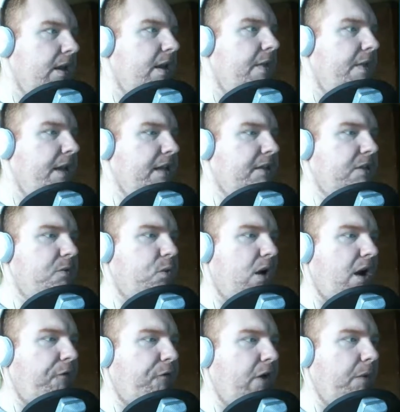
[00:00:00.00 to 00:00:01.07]
This is where
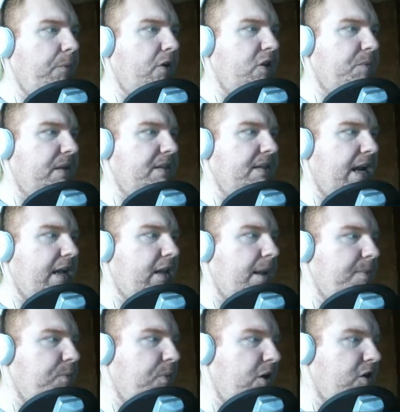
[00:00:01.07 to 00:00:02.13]
I found most of my
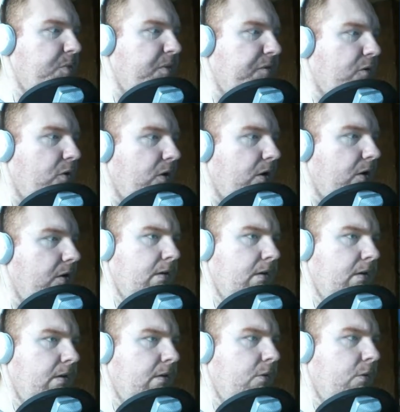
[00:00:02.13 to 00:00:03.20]
Cyclops parts before.
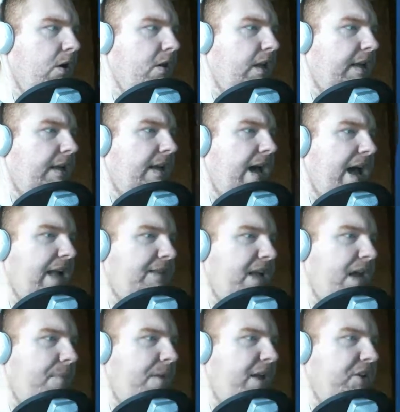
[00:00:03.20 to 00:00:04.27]
Where are the
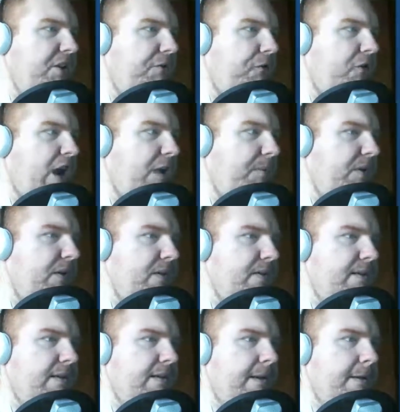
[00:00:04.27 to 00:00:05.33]
goddamn engine
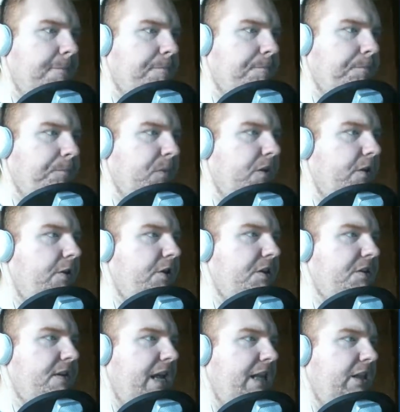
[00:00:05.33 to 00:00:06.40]
fragments? They're just
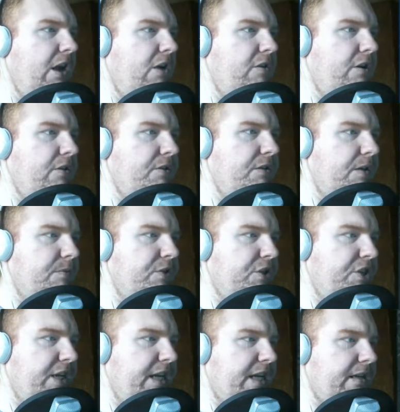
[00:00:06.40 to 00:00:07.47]
not loaded or some
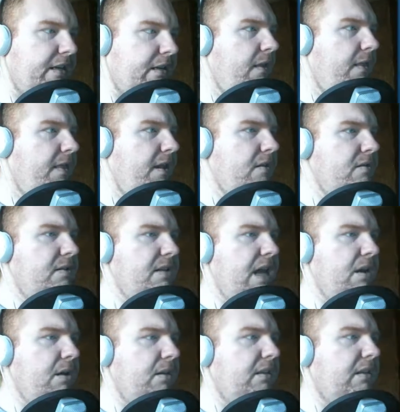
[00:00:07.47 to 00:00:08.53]
shit. There's
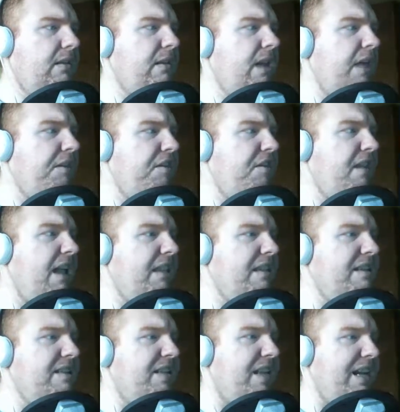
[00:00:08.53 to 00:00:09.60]
no, no
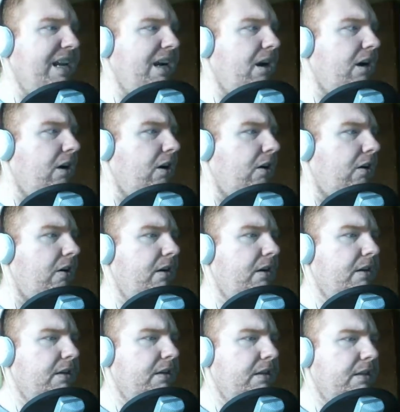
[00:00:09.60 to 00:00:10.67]
nothing's here.
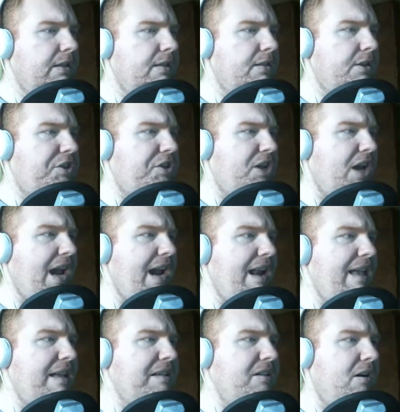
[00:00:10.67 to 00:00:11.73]
There's a giant
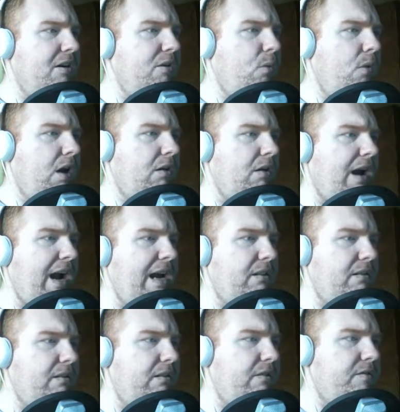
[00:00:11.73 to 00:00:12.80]
ass underwater
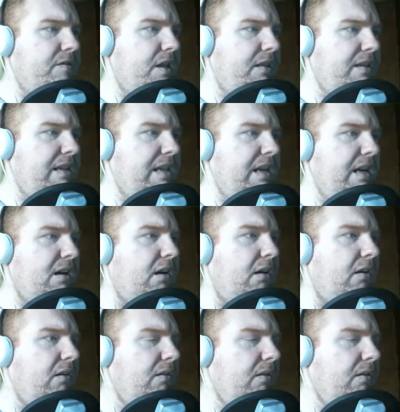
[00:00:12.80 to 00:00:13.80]
island. There's nothing here.